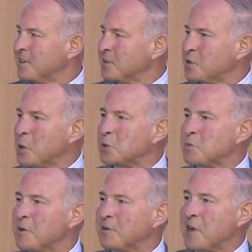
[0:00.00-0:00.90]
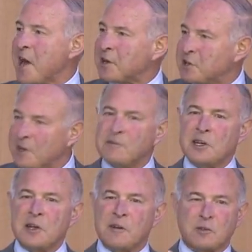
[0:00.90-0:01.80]
It shows the
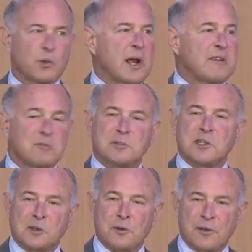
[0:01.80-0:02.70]
activity of creative political